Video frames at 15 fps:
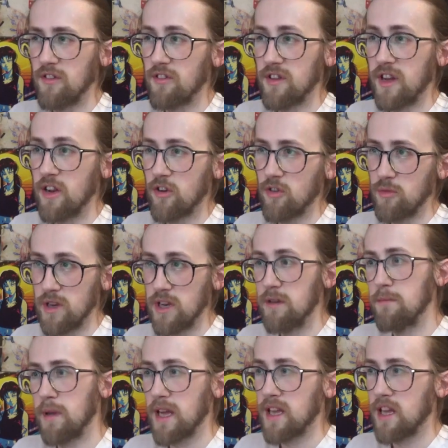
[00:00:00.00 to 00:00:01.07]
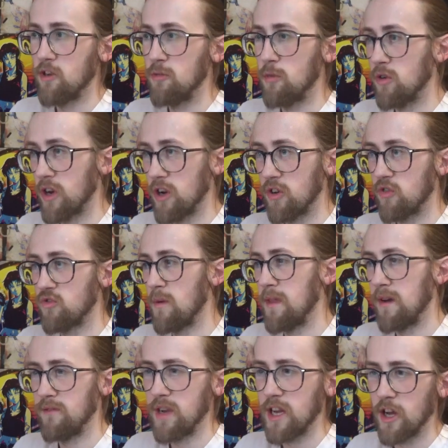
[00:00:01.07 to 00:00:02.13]
instead because we did pick Gilmore Girls from
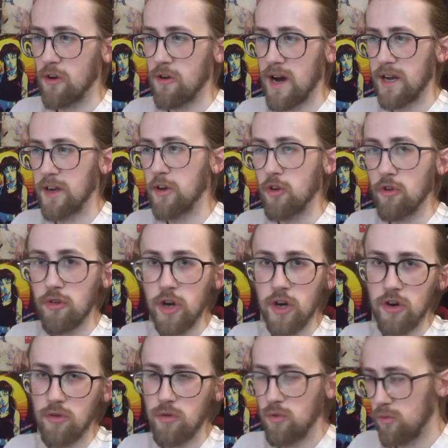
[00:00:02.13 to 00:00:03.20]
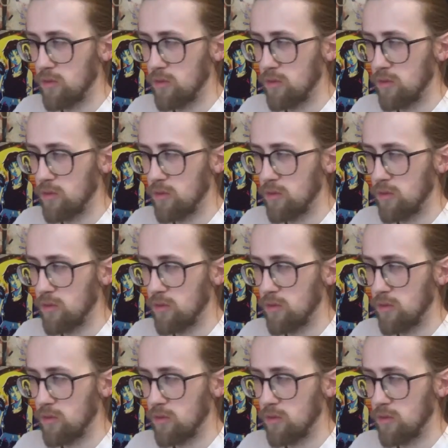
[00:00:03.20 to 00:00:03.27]
that video and New Girl,